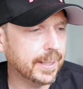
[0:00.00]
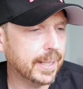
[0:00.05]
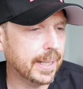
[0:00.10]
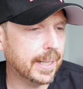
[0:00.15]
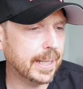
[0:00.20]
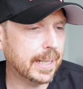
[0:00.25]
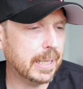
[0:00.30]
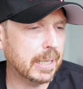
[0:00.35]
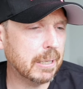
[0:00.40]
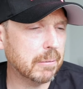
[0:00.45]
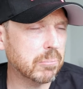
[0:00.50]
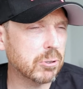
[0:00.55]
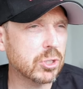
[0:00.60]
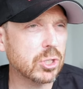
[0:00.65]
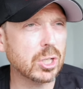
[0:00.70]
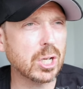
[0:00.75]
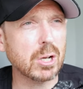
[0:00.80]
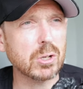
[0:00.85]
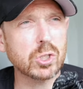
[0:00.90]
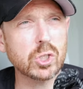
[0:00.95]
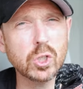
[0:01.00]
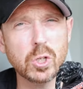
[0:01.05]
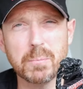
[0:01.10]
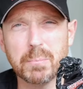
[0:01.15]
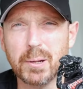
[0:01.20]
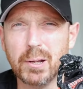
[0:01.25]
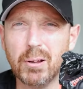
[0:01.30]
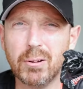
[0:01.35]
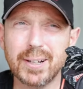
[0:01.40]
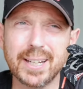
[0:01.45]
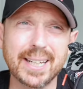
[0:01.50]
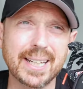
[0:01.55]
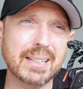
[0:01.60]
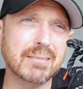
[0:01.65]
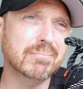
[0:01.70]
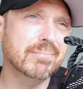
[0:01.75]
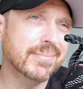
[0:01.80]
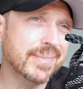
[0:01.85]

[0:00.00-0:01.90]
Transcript: Would you go super long in it?